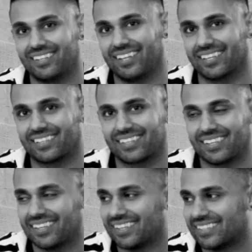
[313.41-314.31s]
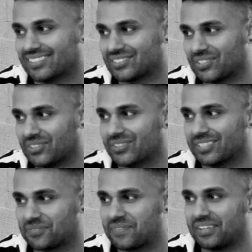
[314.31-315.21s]
like, so
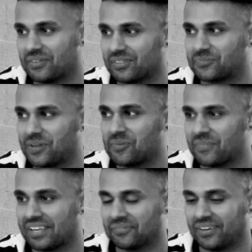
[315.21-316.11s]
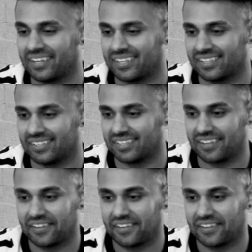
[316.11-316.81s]
it's been a minute, man,